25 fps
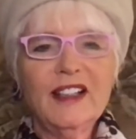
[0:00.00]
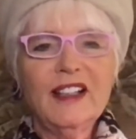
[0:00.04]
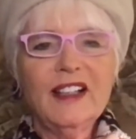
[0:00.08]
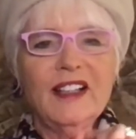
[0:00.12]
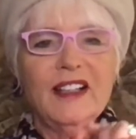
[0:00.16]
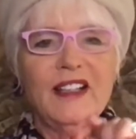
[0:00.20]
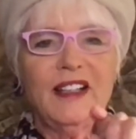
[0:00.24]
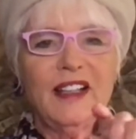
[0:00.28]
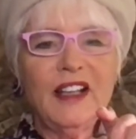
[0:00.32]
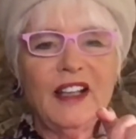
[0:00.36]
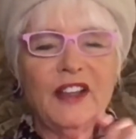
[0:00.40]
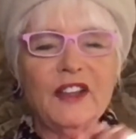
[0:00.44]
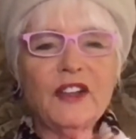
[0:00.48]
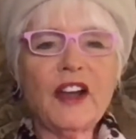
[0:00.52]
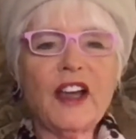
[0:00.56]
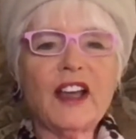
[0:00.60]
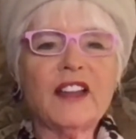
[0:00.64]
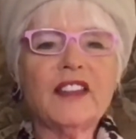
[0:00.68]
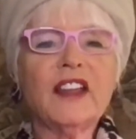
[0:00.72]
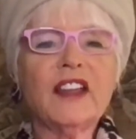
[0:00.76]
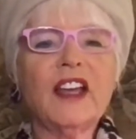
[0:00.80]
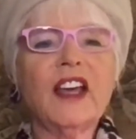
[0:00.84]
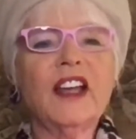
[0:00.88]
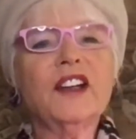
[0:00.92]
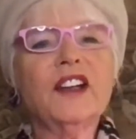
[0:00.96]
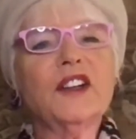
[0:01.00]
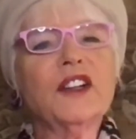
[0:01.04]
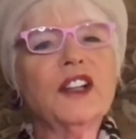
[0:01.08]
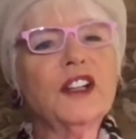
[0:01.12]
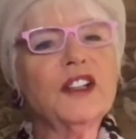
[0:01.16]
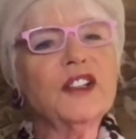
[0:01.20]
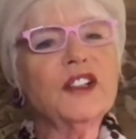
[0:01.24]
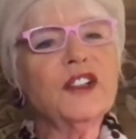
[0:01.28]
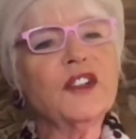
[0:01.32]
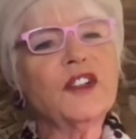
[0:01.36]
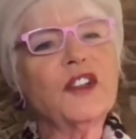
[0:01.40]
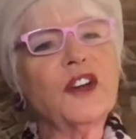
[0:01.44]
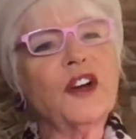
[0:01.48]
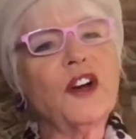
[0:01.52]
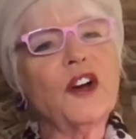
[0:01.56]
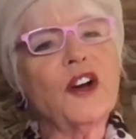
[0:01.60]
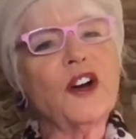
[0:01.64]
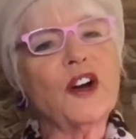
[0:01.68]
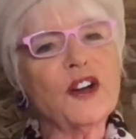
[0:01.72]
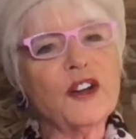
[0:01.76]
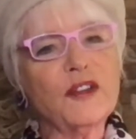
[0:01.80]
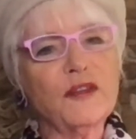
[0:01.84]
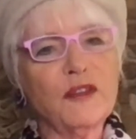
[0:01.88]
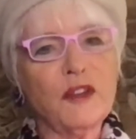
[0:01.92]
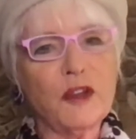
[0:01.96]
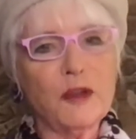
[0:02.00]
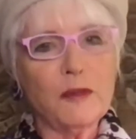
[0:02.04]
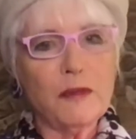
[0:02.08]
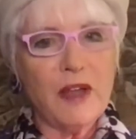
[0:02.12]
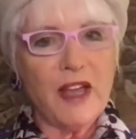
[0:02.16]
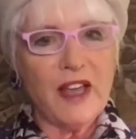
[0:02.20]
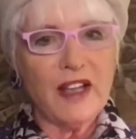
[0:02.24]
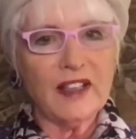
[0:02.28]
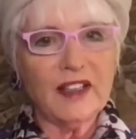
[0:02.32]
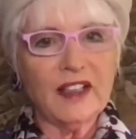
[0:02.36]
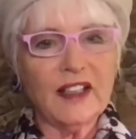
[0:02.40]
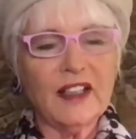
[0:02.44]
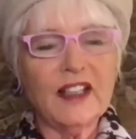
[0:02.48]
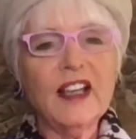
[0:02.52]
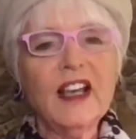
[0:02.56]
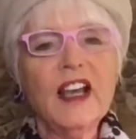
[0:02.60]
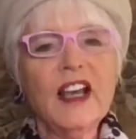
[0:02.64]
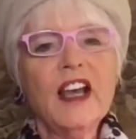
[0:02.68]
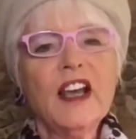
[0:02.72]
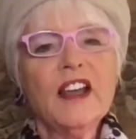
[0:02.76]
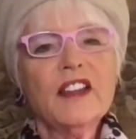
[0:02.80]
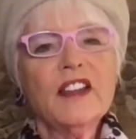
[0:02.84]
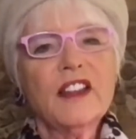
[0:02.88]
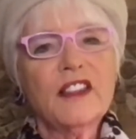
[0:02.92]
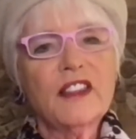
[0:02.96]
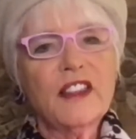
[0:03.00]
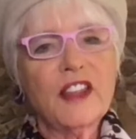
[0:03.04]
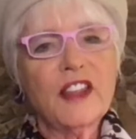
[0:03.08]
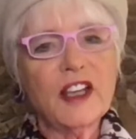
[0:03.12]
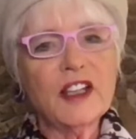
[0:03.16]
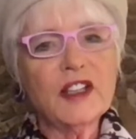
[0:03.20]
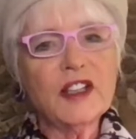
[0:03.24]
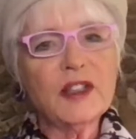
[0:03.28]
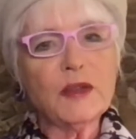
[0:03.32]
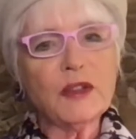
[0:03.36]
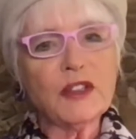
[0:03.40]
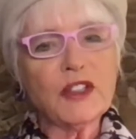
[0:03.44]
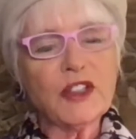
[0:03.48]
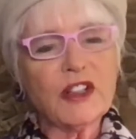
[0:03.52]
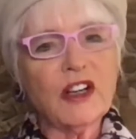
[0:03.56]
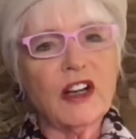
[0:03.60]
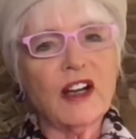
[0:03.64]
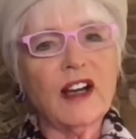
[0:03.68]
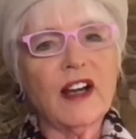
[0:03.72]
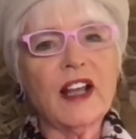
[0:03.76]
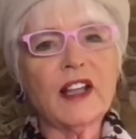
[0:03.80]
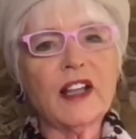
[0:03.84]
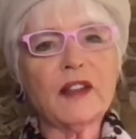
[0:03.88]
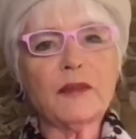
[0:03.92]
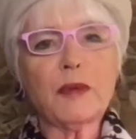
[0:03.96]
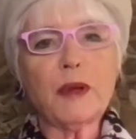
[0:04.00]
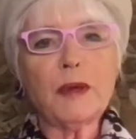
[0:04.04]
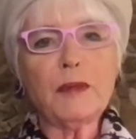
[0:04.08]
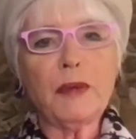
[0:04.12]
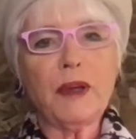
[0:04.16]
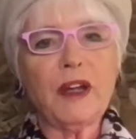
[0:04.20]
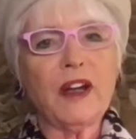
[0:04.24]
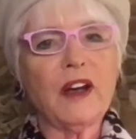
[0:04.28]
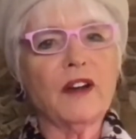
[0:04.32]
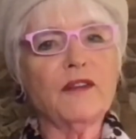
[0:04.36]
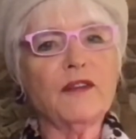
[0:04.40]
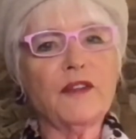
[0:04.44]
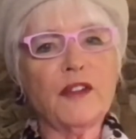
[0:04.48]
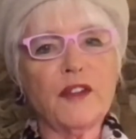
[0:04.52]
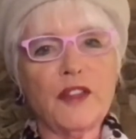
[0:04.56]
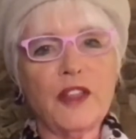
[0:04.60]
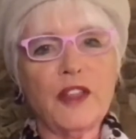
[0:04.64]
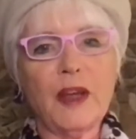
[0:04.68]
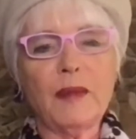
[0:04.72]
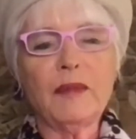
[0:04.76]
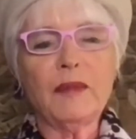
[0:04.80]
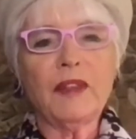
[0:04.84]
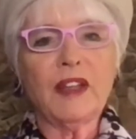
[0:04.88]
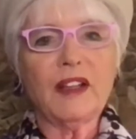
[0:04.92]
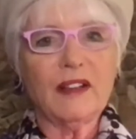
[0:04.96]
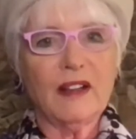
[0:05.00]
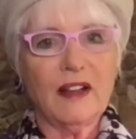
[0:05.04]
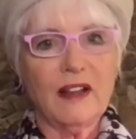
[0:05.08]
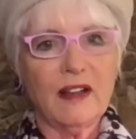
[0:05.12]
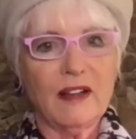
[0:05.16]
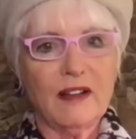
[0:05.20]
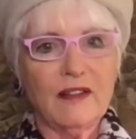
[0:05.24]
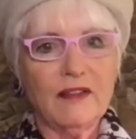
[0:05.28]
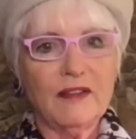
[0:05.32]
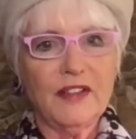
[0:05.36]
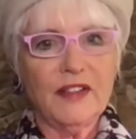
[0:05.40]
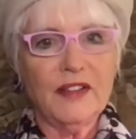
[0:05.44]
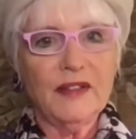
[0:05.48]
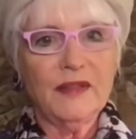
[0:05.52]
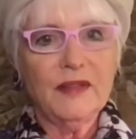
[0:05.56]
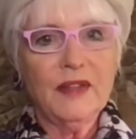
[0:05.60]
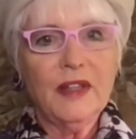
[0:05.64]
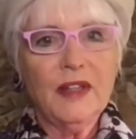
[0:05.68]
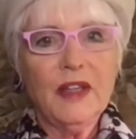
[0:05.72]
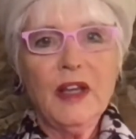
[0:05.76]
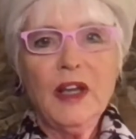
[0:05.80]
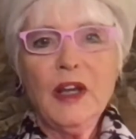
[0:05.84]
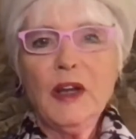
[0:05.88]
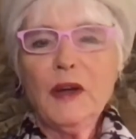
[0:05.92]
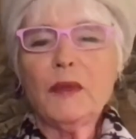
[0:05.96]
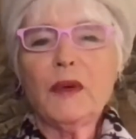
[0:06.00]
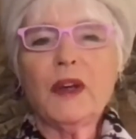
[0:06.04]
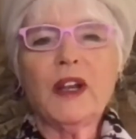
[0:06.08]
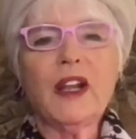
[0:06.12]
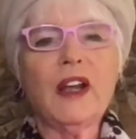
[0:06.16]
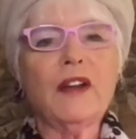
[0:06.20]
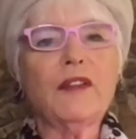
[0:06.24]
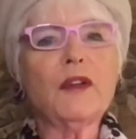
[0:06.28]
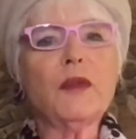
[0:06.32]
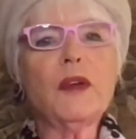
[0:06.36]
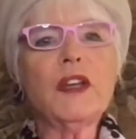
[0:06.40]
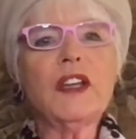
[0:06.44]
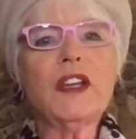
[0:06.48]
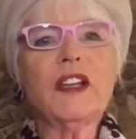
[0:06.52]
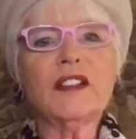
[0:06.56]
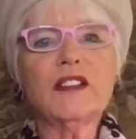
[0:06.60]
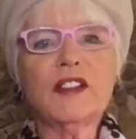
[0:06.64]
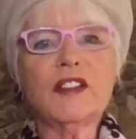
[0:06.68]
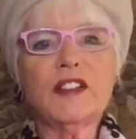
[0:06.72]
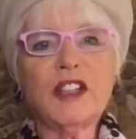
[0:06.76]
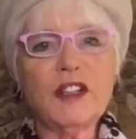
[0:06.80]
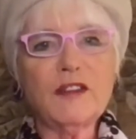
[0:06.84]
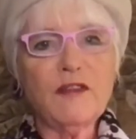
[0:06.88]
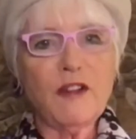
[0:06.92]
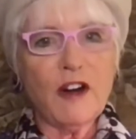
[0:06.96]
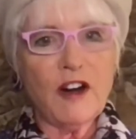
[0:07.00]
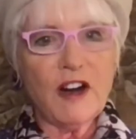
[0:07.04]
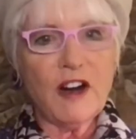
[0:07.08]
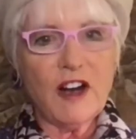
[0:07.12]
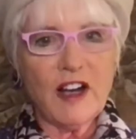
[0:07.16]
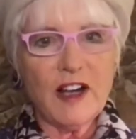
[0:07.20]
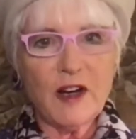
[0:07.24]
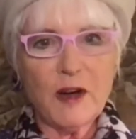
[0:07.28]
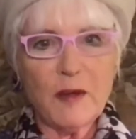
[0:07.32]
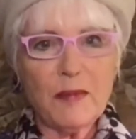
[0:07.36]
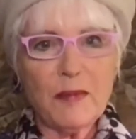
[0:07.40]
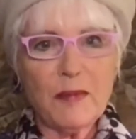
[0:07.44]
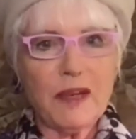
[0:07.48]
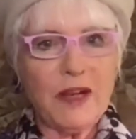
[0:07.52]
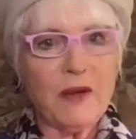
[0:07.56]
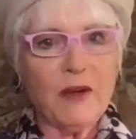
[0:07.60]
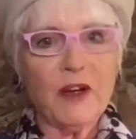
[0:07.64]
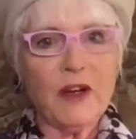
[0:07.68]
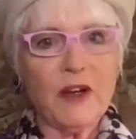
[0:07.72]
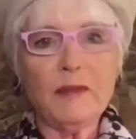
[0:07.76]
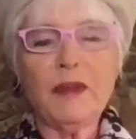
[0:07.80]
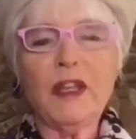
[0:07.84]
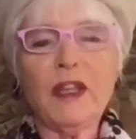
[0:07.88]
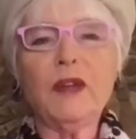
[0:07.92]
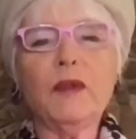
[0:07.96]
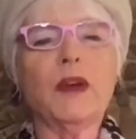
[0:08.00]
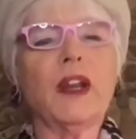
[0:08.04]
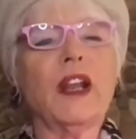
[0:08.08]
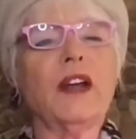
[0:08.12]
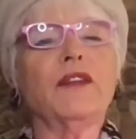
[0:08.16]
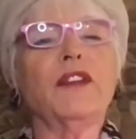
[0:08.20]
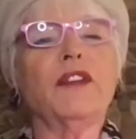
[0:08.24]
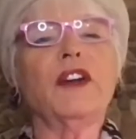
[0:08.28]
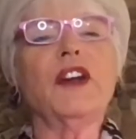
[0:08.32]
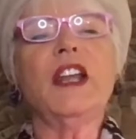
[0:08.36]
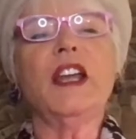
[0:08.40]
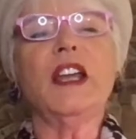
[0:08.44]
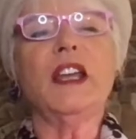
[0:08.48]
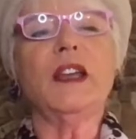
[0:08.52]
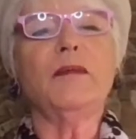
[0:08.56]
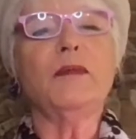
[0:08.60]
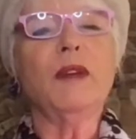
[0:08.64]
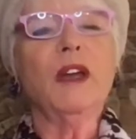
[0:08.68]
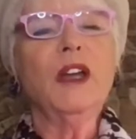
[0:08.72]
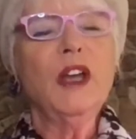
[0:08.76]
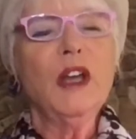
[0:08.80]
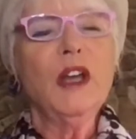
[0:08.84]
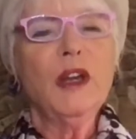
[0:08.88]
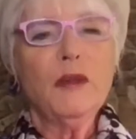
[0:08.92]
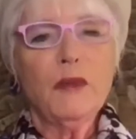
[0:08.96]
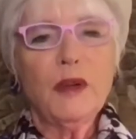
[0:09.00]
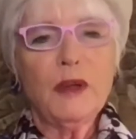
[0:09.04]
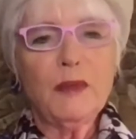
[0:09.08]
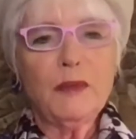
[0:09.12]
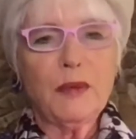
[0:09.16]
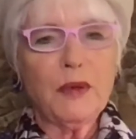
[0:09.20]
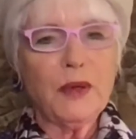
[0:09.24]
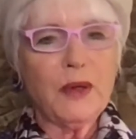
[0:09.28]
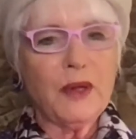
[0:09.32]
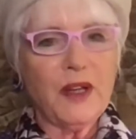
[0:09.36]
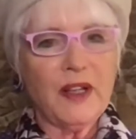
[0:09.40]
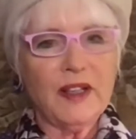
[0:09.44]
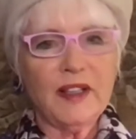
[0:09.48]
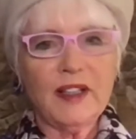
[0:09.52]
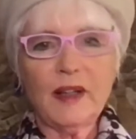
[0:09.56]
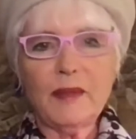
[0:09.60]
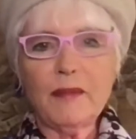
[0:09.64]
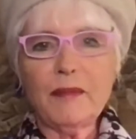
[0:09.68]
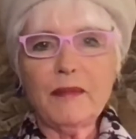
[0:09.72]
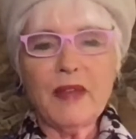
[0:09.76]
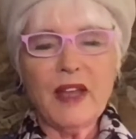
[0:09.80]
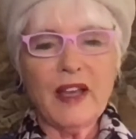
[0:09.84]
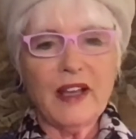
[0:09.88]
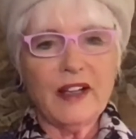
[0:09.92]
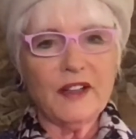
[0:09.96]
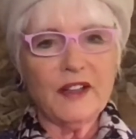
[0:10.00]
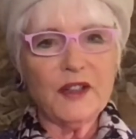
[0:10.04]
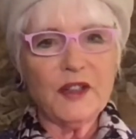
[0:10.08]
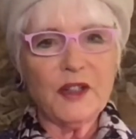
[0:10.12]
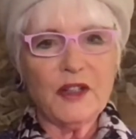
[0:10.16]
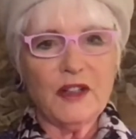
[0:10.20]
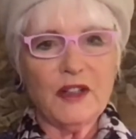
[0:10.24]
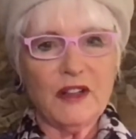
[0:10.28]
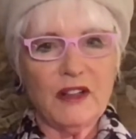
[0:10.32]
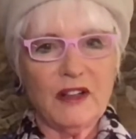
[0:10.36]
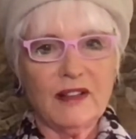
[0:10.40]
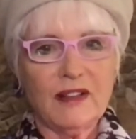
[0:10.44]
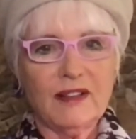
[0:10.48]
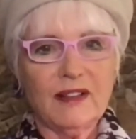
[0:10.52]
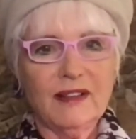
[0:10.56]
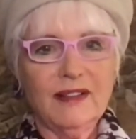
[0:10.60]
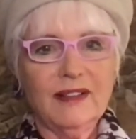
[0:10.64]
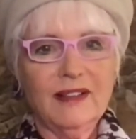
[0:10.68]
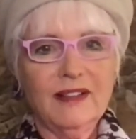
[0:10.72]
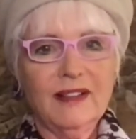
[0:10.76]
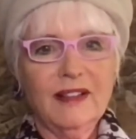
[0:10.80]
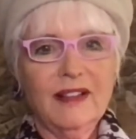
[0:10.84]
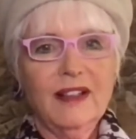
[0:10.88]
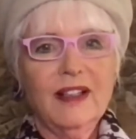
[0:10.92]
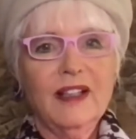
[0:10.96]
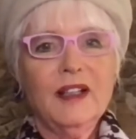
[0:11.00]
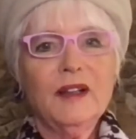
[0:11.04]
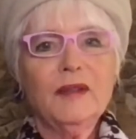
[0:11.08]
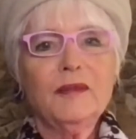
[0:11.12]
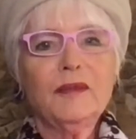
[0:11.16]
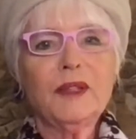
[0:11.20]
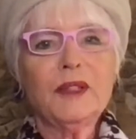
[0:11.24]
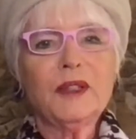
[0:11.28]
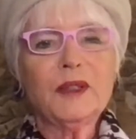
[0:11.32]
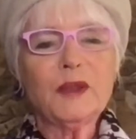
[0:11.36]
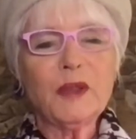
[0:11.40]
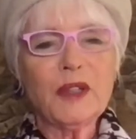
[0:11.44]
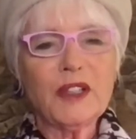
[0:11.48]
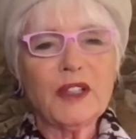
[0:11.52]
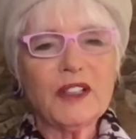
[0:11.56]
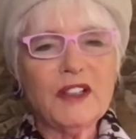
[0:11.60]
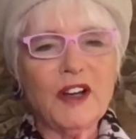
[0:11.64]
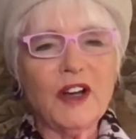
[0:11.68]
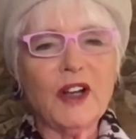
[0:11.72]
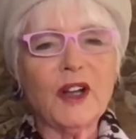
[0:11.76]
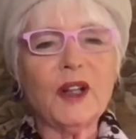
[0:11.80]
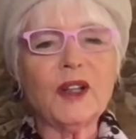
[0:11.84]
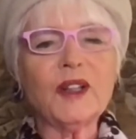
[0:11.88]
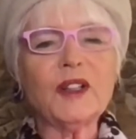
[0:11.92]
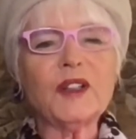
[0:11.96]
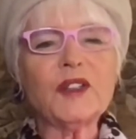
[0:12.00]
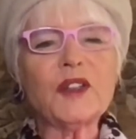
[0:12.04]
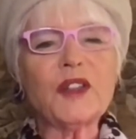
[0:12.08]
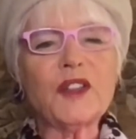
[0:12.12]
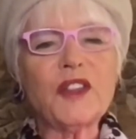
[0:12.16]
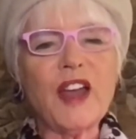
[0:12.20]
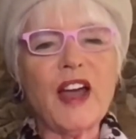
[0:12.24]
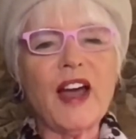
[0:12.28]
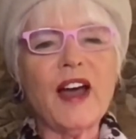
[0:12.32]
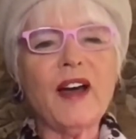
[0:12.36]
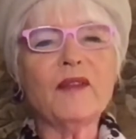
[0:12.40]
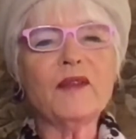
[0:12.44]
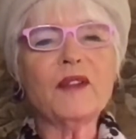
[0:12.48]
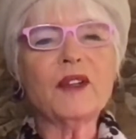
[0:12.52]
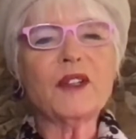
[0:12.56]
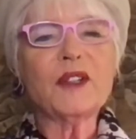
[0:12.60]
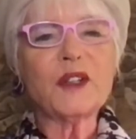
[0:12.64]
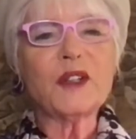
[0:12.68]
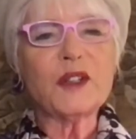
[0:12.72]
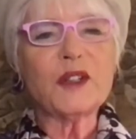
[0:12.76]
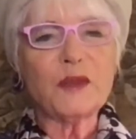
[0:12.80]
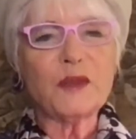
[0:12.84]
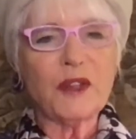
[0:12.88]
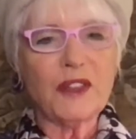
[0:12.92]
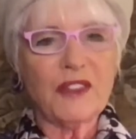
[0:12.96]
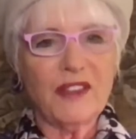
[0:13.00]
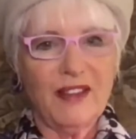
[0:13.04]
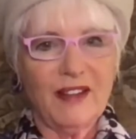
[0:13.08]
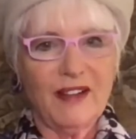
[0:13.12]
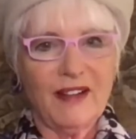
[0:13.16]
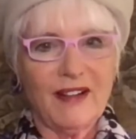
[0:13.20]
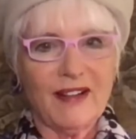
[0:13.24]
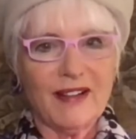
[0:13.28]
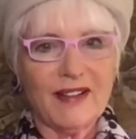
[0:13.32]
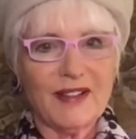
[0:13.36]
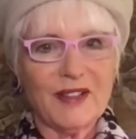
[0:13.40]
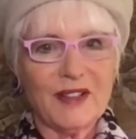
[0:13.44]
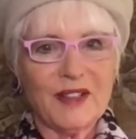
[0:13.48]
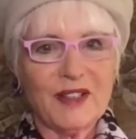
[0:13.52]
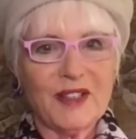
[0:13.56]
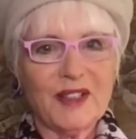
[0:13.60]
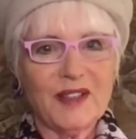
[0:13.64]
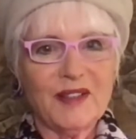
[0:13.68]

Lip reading: neither hath entered into the heart of humanity the things which God hath prepared for them that love. Whatever we conceive our higher power to be, whatever name we put on it, it matters not, but to acknowledge that which is within us